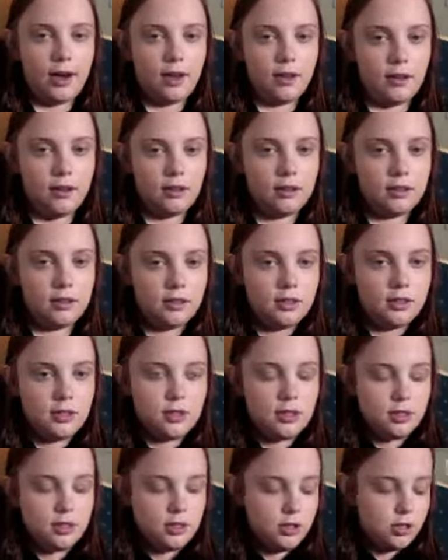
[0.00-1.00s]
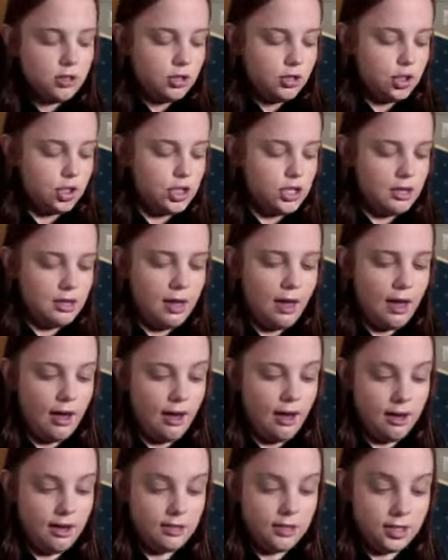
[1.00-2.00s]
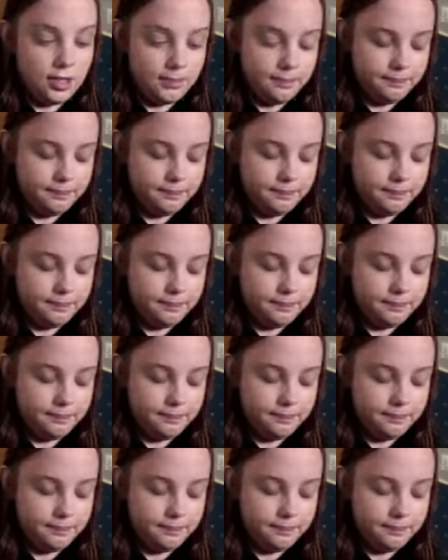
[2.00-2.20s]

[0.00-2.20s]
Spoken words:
look, she had